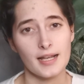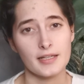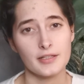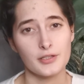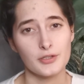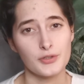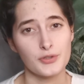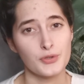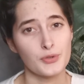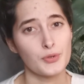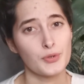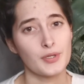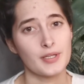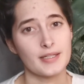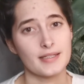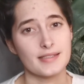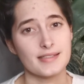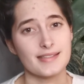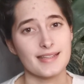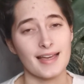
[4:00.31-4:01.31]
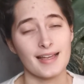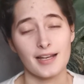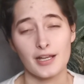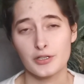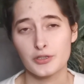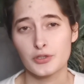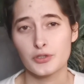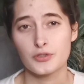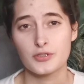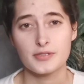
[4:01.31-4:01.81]
I like to do is I
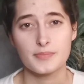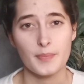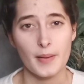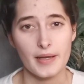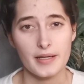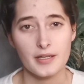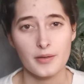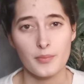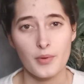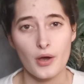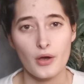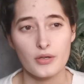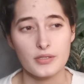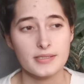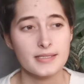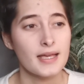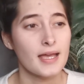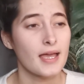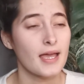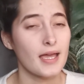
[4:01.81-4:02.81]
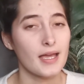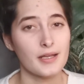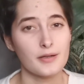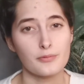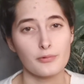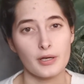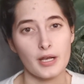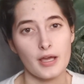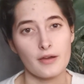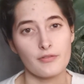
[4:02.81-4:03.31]
like to use sphagnum moss,
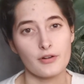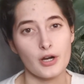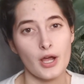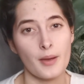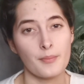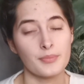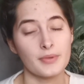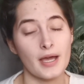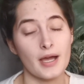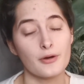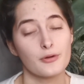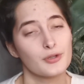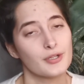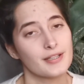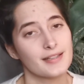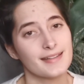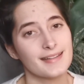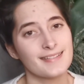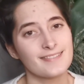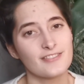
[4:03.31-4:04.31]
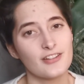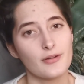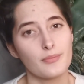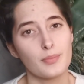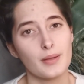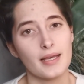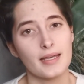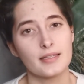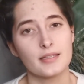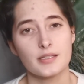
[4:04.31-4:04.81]
and whenever I'm doubting if the
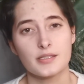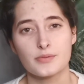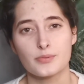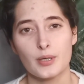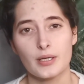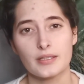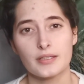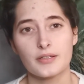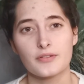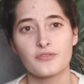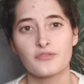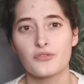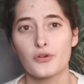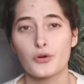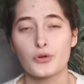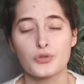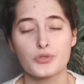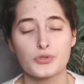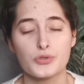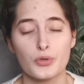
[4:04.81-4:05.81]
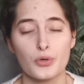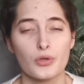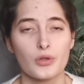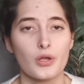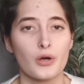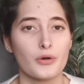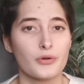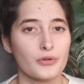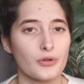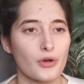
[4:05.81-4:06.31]
plant is ready for soil
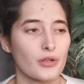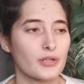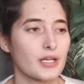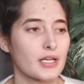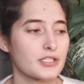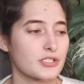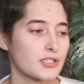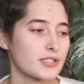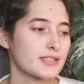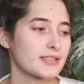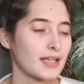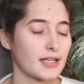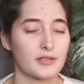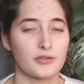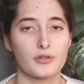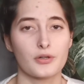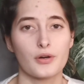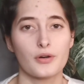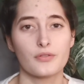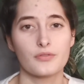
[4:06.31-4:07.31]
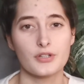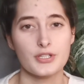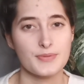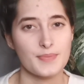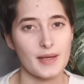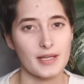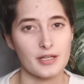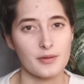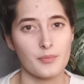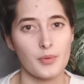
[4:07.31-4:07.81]
or not, I just tend to go for
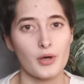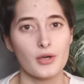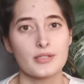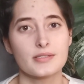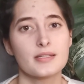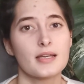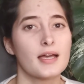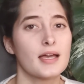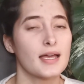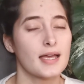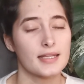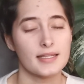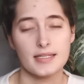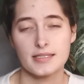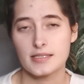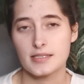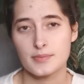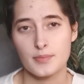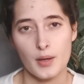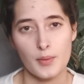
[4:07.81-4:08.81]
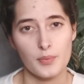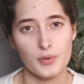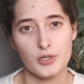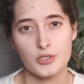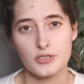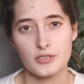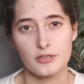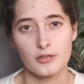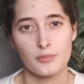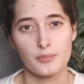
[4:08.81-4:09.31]
sphagnum moss. This is my
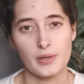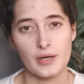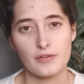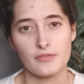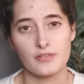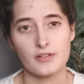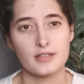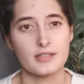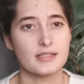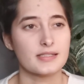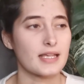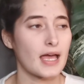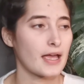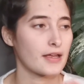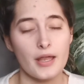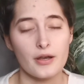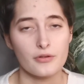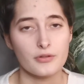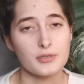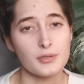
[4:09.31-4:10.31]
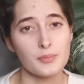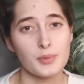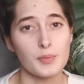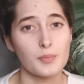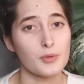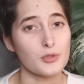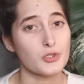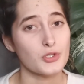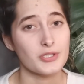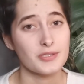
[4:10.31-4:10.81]
personal preference. I know some
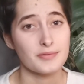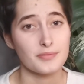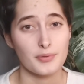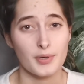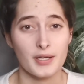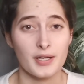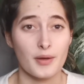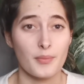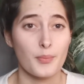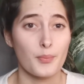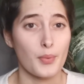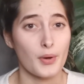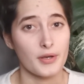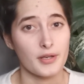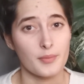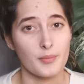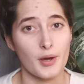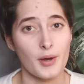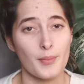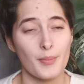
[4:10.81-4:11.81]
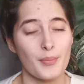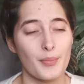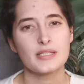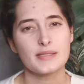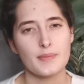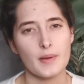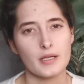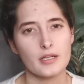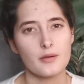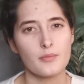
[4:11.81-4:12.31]
people just straight up pot them up. With
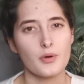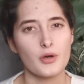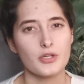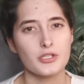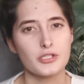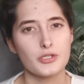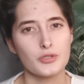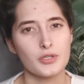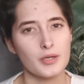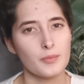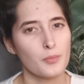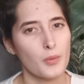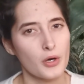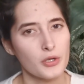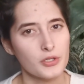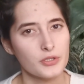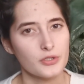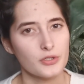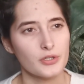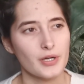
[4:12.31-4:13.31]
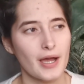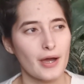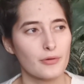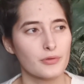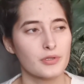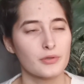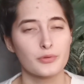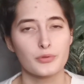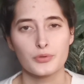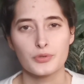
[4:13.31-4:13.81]
sphagnum moss you can monitor
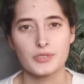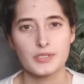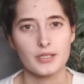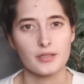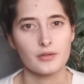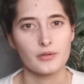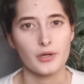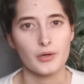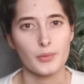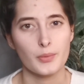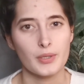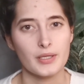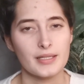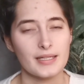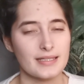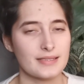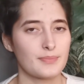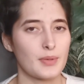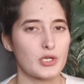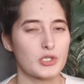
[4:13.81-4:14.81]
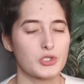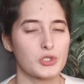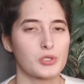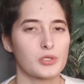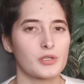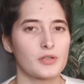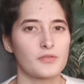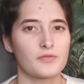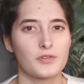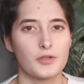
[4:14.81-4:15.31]
how the roots are growing,
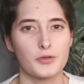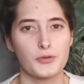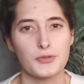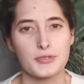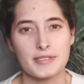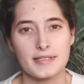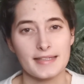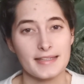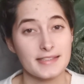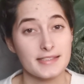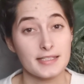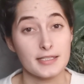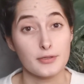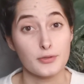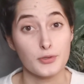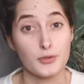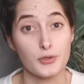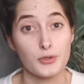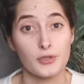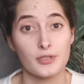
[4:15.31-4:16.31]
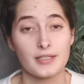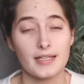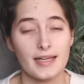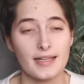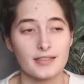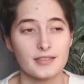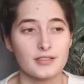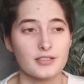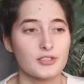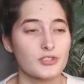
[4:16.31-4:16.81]
especially if you're using a see-through
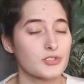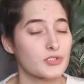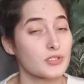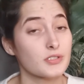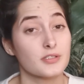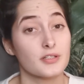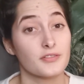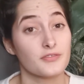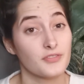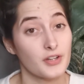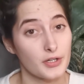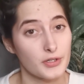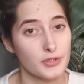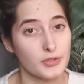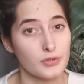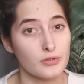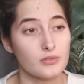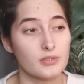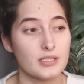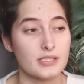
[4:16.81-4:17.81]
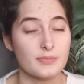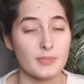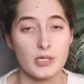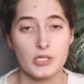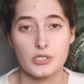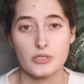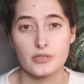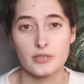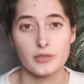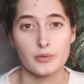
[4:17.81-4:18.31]
containers. These are very good,
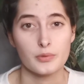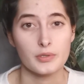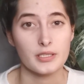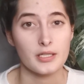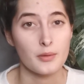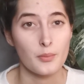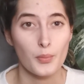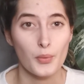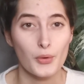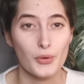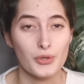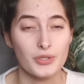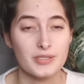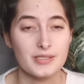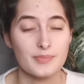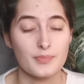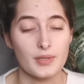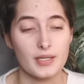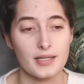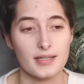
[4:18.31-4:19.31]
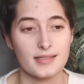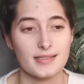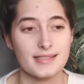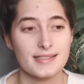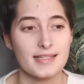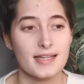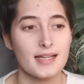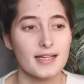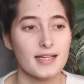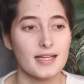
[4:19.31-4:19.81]
especially with imports,
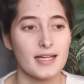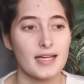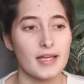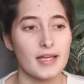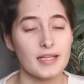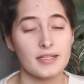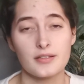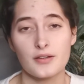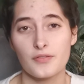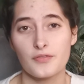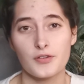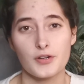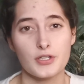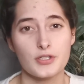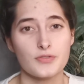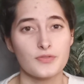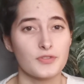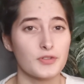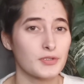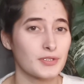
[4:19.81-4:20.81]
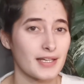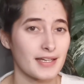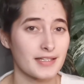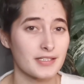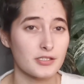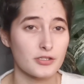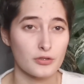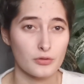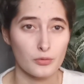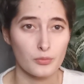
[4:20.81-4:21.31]
because in the first few
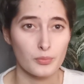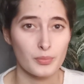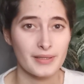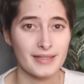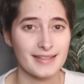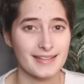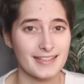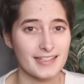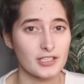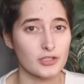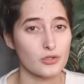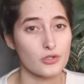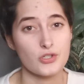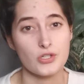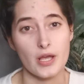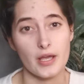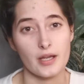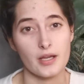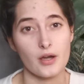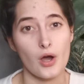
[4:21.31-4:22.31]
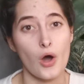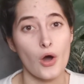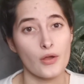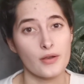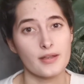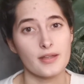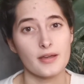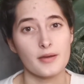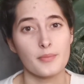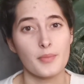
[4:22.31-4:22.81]
days you'll be needing to check
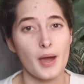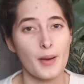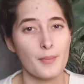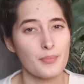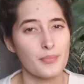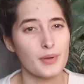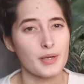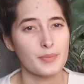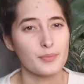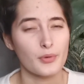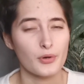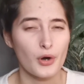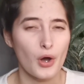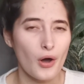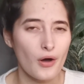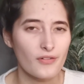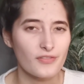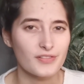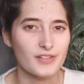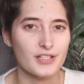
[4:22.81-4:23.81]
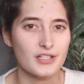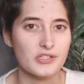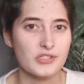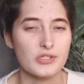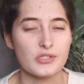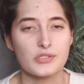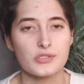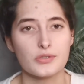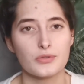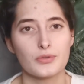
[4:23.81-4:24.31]
on them a bit more often
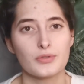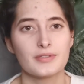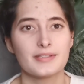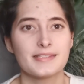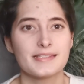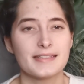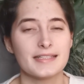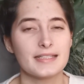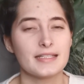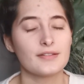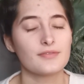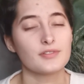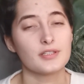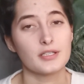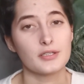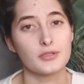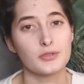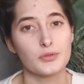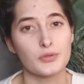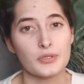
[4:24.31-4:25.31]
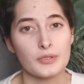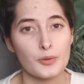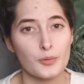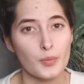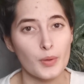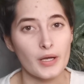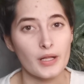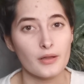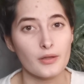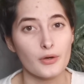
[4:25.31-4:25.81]
just so you see if they're doing
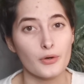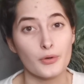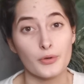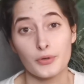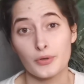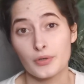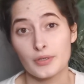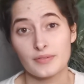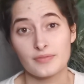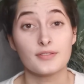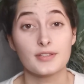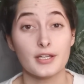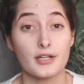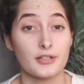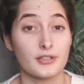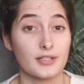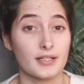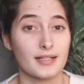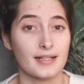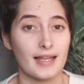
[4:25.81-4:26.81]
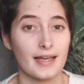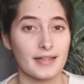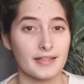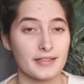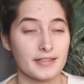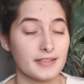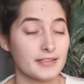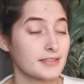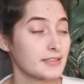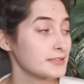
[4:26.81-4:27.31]
well or if they're
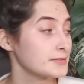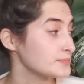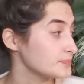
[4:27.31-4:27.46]
declining.